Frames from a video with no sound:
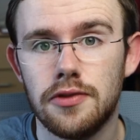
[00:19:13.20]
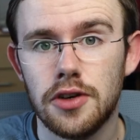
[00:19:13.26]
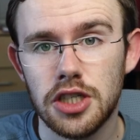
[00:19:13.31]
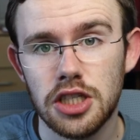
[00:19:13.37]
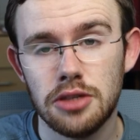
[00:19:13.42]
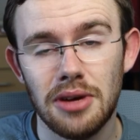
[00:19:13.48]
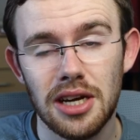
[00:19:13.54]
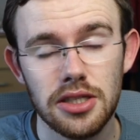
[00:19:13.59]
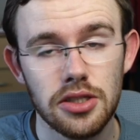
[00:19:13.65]

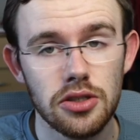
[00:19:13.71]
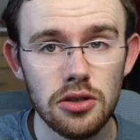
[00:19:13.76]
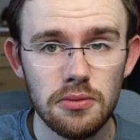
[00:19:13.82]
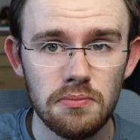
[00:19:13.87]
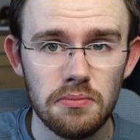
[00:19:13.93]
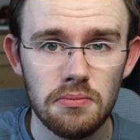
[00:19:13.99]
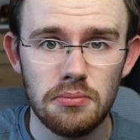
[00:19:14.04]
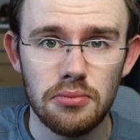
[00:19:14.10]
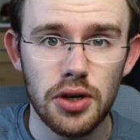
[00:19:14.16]
First
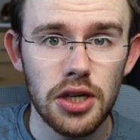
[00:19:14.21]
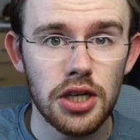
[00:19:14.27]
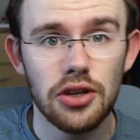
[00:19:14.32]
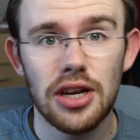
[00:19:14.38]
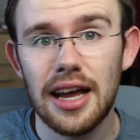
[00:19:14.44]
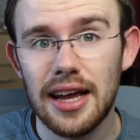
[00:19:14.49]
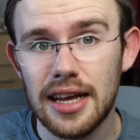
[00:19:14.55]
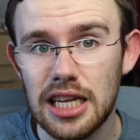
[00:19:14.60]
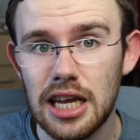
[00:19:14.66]
semester, pretty
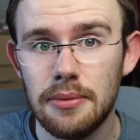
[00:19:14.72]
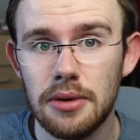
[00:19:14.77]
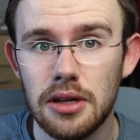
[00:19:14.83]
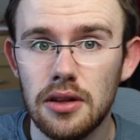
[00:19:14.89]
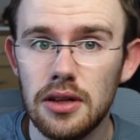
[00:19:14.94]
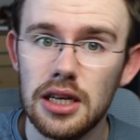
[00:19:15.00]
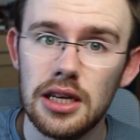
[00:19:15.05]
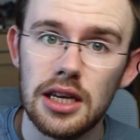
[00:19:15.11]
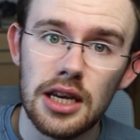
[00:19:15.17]
good
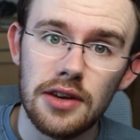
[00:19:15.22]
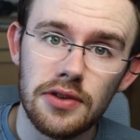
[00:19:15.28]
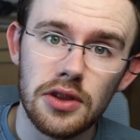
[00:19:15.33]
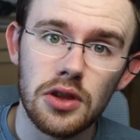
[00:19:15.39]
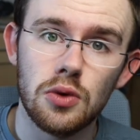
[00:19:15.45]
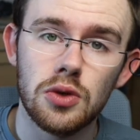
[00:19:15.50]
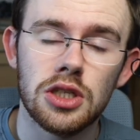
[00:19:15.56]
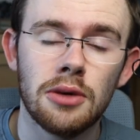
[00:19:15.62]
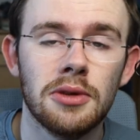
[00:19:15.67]
academically,
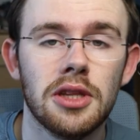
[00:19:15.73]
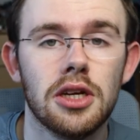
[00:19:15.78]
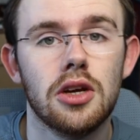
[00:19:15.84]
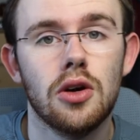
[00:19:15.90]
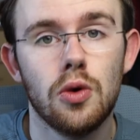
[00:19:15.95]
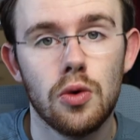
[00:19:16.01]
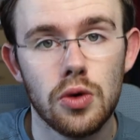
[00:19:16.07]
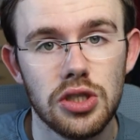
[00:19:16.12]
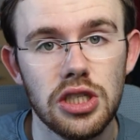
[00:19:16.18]
even though some of the
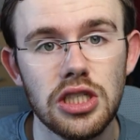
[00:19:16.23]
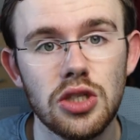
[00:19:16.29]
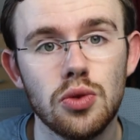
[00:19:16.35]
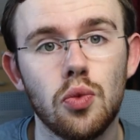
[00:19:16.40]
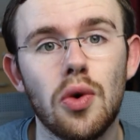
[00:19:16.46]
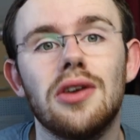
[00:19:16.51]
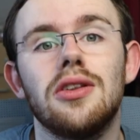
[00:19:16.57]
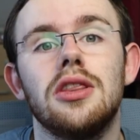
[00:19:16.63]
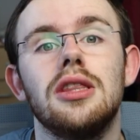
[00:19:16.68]
courses
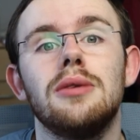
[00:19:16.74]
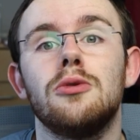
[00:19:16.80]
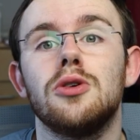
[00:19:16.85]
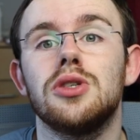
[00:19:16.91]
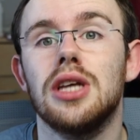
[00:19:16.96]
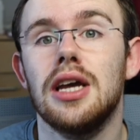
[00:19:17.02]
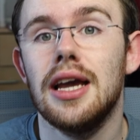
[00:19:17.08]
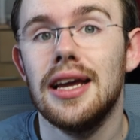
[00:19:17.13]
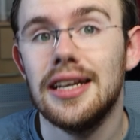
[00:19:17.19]
weren't the
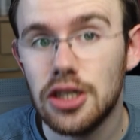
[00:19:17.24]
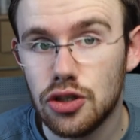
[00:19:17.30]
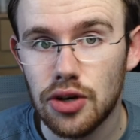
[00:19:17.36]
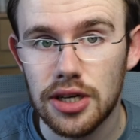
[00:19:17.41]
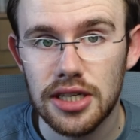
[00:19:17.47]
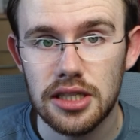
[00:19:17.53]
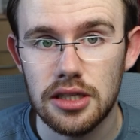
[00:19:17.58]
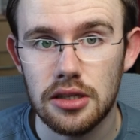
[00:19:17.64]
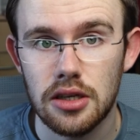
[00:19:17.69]
most
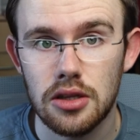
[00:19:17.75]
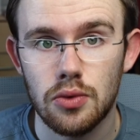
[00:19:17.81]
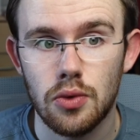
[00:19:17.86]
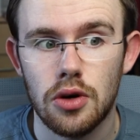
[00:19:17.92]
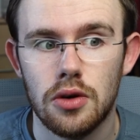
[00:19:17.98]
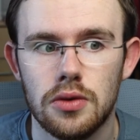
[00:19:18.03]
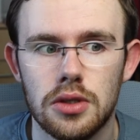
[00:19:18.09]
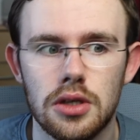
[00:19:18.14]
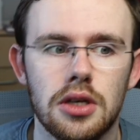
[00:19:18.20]
interesting in the
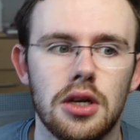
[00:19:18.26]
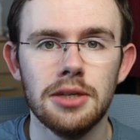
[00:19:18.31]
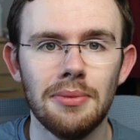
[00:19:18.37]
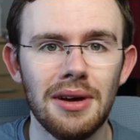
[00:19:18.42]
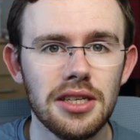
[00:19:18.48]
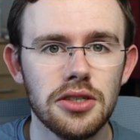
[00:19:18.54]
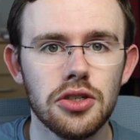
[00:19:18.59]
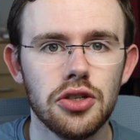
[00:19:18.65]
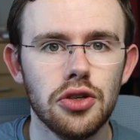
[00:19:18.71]
world.
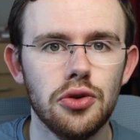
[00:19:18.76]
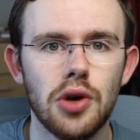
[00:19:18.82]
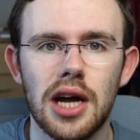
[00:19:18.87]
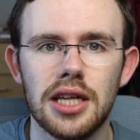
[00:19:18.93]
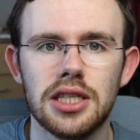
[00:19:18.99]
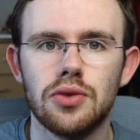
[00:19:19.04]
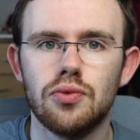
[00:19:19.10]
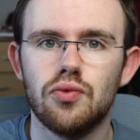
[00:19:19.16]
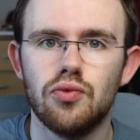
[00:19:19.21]
Semester 2
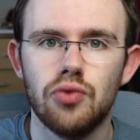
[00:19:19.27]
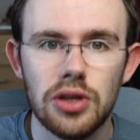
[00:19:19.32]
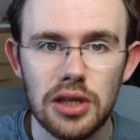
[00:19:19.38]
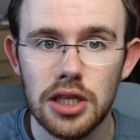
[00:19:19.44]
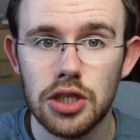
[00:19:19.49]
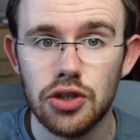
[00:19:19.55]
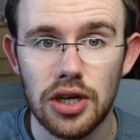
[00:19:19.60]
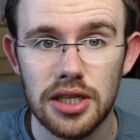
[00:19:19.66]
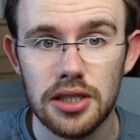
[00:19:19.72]
had some
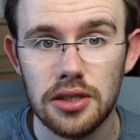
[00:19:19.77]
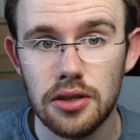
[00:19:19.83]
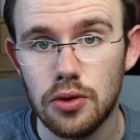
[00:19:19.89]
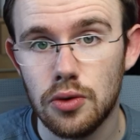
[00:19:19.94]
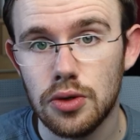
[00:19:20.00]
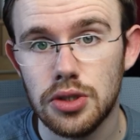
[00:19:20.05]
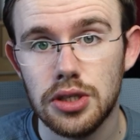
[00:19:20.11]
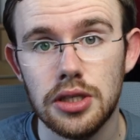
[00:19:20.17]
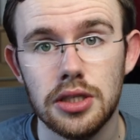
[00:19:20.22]
really interesting
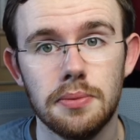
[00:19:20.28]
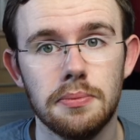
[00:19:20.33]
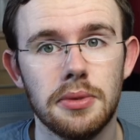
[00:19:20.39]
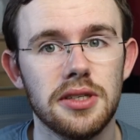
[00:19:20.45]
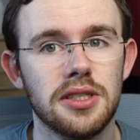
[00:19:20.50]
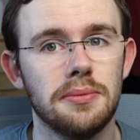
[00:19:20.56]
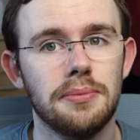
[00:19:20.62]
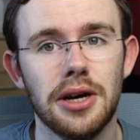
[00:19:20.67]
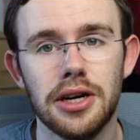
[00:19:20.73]
courses,
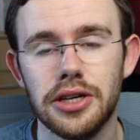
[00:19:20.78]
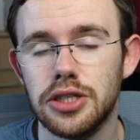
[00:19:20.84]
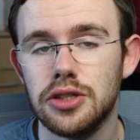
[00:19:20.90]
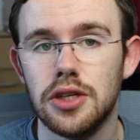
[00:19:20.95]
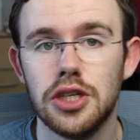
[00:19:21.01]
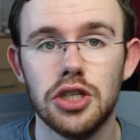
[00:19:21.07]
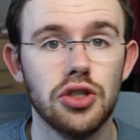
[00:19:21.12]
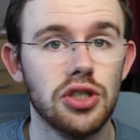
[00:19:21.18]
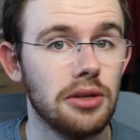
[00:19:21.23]
but some
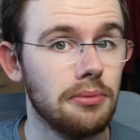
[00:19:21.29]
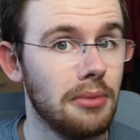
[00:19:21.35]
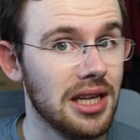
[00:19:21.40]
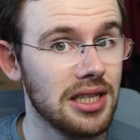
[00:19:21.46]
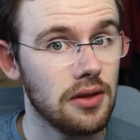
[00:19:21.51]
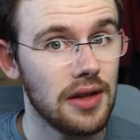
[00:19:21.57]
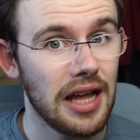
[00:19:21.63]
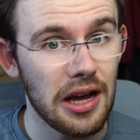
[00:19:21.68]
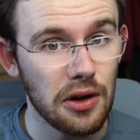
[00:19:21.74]
personal issues and
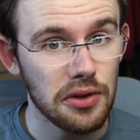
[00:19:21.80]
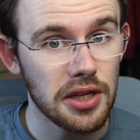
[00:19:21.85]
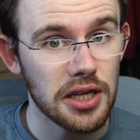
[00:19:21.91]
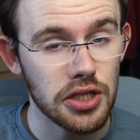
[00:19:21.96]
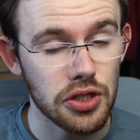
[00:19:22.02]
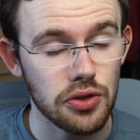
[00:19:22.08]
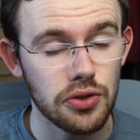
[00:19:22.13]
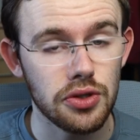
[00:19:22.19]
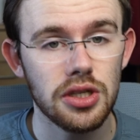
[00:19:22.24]
mental health
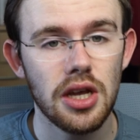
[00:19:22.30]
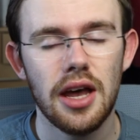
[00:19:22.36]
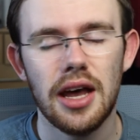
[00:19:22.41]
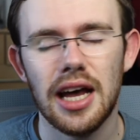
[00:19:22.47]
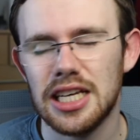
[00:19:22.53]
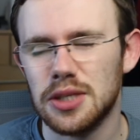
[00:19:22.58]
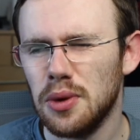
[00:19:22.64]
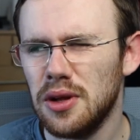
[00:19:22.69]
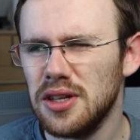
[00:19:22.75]
issues,
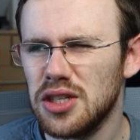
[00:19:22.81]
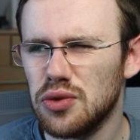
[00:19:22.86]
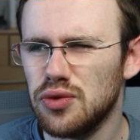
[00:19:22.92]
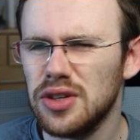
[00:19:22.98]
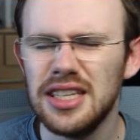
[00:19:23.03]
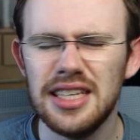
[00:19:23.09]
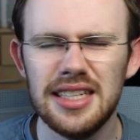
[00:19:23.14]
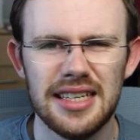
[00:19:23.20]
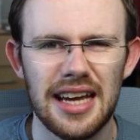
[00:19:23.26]
as well as a
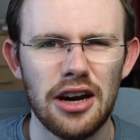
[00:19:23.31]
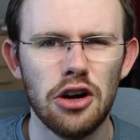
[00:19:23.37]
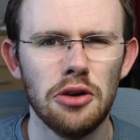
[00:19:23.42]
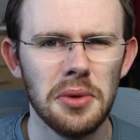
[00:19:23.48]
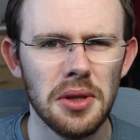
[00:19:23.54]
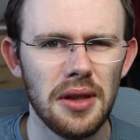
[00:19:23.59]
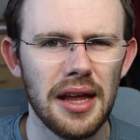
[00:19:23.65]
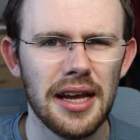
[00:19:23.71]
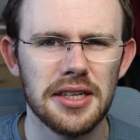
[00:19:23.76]
really
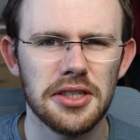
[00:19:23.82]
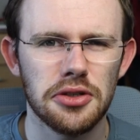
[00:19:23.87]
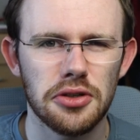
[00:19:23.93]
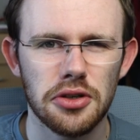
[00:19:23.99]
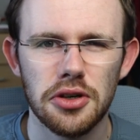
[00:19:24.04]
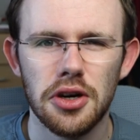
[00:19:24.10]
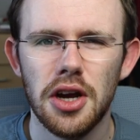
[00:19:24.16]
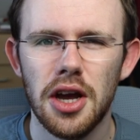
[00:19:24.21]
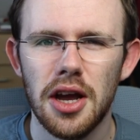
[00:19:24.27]
terrible
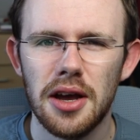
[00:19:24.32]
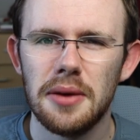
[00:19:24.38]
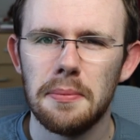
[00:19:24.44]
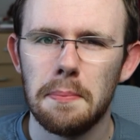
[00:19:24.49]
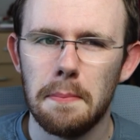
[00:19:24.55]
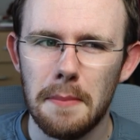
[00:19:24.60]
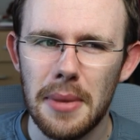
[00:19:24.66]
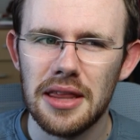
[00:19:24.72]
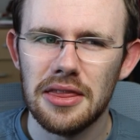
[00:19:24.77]
lecturer,
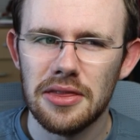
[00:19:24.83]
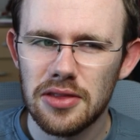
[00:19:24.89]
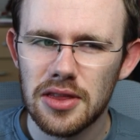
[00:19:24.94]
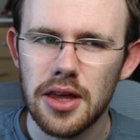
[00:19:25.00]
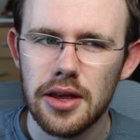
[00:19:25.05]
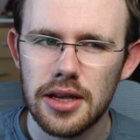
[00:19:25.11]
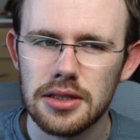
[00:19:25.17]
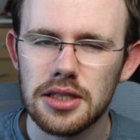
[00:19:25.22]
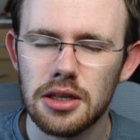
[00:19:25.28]
meant
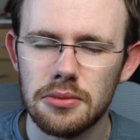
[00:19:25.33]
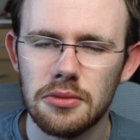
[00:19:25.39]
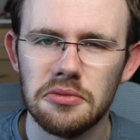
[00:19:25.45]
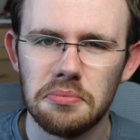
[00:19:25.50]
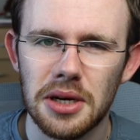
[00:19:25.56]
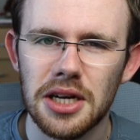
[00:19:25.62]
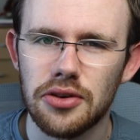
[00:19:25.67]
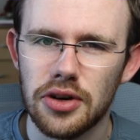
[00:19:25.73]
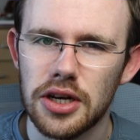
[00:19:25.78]
that some
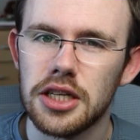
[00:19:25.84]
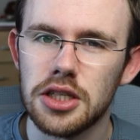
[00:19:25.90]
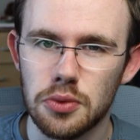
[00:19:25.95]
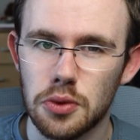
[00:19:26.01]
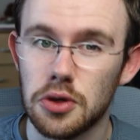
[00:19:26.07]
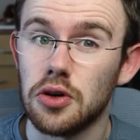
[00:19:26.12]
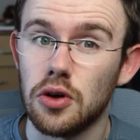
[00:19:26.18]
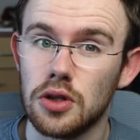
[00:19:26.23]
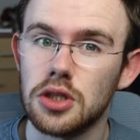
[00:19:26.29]
of my grades
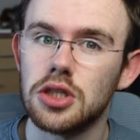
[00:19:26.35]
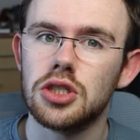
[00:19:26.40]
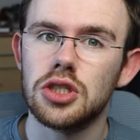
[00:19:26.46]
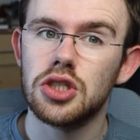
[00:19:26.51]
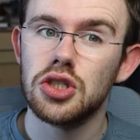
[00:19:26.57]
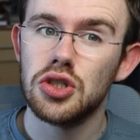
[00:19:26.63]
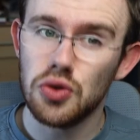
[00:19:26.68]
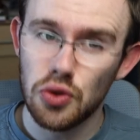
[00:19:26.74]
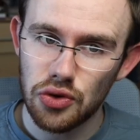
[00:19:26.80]
were not
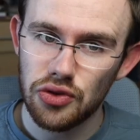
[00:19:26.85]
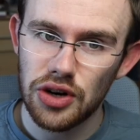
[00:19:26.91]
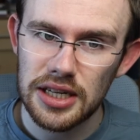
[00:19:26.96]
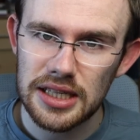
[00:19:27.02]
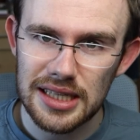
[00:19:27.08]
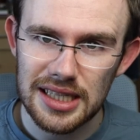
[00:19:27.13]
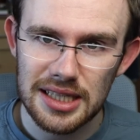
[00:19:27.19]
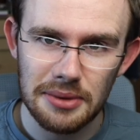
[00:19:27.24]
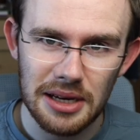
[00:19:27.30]
so
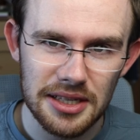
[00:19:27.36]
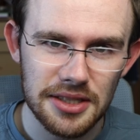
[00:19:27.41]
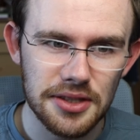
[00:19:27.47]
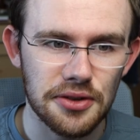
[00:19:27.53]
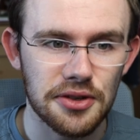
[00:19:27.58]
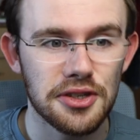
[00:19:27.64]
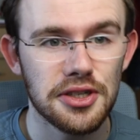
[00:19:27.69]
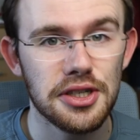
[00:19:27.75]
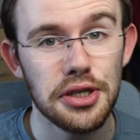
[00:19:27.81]
great in
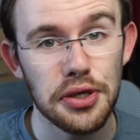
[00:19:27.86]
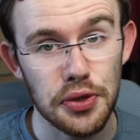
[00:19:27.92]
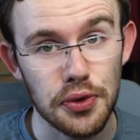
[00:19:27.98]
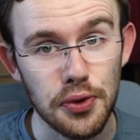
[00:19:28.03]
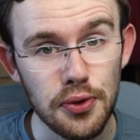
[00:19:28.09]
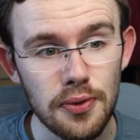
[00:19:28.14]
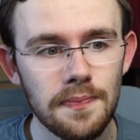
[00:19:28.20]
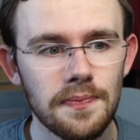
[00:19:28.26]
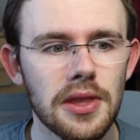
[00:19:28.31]
semester
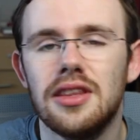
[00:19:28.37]
two.